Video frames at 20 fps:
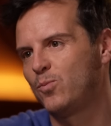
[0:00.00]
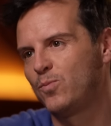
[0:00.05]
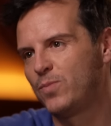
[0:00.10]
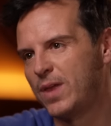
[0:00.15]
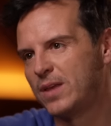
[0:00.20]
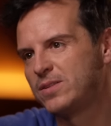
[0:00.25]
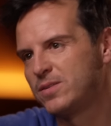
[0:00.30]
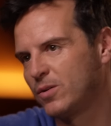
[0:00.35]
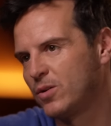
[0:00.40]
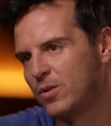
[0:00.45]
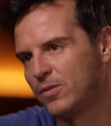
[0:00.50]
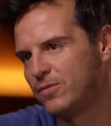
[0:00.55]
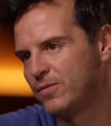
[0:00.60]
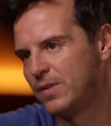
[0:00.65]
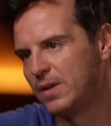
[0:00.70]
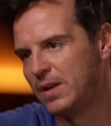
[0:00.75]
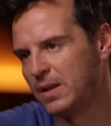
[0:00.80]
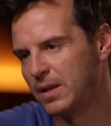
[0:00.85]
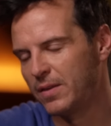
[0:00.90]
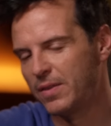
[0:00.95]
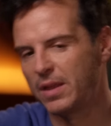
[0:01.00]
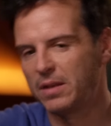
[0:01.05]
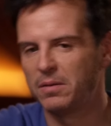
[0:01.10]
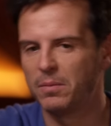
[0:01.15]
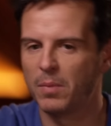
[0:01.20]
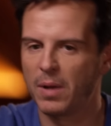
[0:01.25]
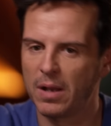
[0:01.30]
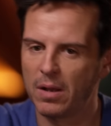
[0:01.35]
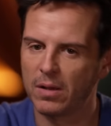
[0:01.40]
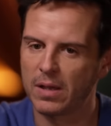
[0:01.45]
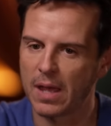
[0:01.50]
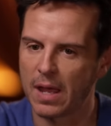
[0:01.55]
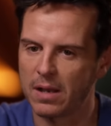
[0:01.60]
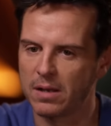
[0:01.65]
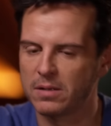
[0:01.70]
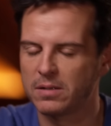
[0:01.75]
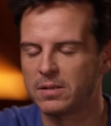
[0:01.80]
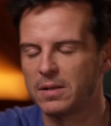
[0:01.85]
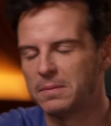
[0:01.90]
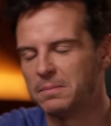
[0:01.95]
That's a good feeling. And then you may not get
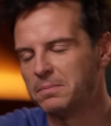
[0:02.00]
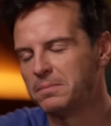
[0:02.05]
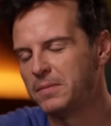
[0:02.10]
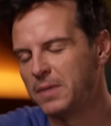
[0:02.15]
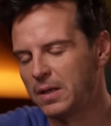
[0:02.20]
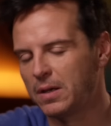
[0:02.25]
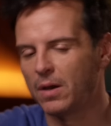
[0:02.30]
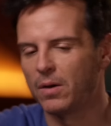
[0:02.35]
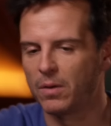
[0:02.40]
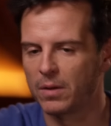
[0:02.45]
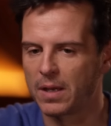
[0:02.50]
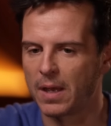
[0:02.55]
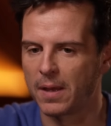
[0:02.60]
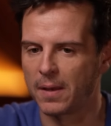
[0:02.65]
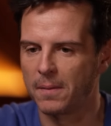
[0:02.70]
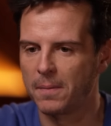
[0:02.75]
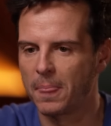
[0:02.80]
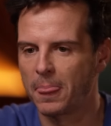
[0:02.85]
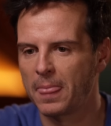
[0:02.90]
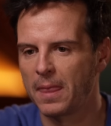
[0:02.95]
it and you go, okay.